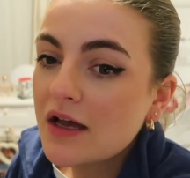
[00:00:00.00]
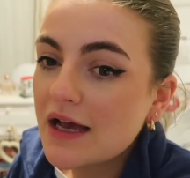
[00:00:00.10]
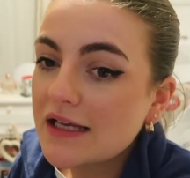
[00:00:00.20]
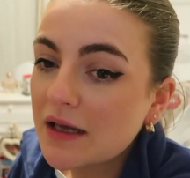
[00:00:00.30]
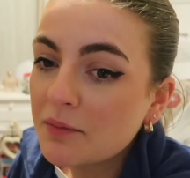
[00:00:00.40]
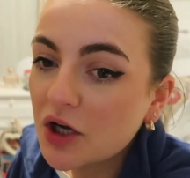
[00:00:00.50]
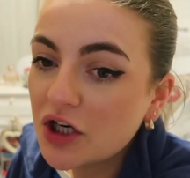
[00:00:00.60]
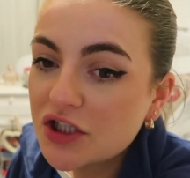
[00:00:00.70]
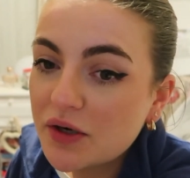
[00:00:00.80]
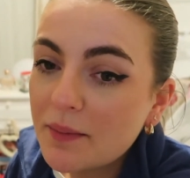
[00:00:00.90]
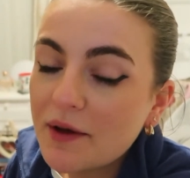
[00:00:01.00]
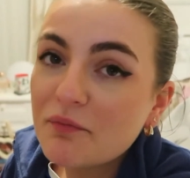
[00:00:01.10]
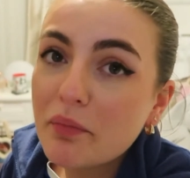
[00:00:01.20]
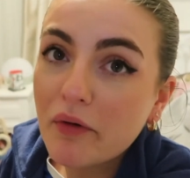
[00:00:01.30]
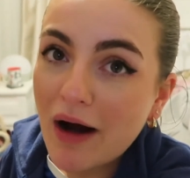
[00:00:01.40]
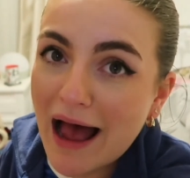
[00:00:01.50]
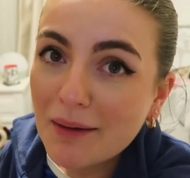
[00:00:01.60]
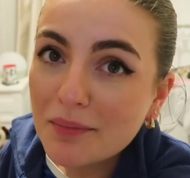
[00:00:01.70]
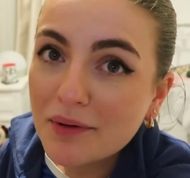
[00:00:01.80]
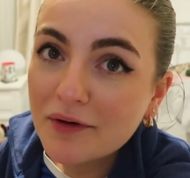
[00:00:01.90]
is I'm going to do a bit of
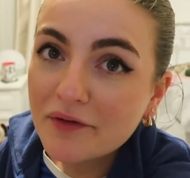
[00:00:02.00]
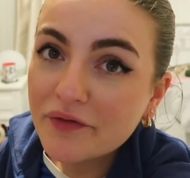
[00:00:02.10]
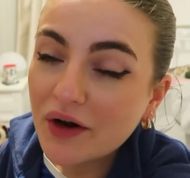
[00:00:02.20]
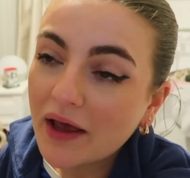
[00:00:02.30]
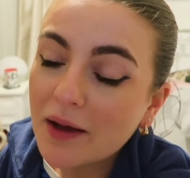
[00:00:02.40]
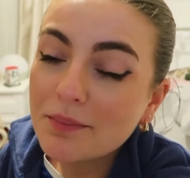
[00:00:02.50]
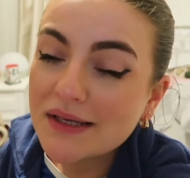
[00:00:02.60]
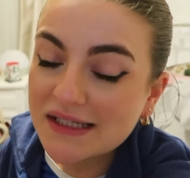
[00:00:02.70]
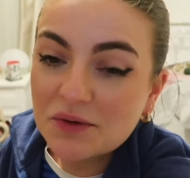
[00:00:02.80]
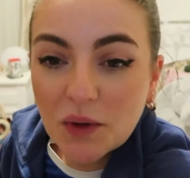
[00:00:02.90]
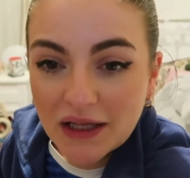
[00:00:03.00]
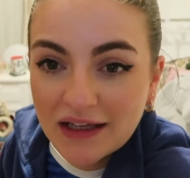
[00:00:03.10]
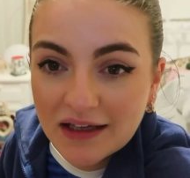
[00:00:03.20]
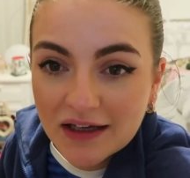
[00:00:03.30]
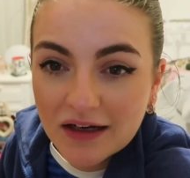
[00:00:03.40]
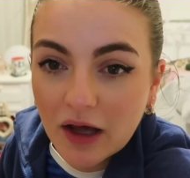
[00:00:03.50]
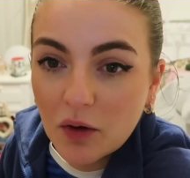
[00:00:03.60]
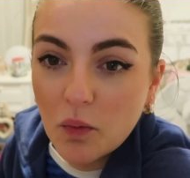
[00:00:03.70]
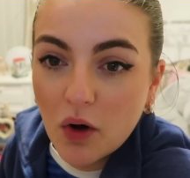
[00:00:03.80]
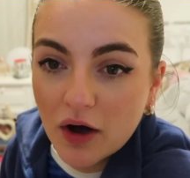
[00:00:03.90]
prep for like a busy week, like
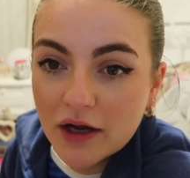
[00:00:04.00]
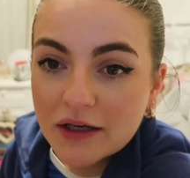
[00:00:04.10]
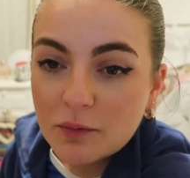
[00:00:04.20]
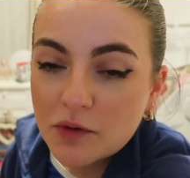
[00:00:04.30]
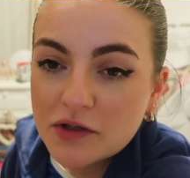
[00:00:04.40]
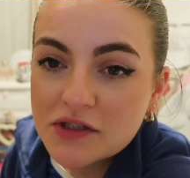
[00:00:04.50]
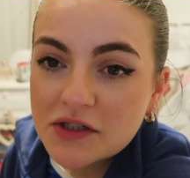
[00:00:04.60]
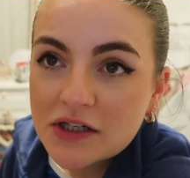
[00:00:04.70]
what I would,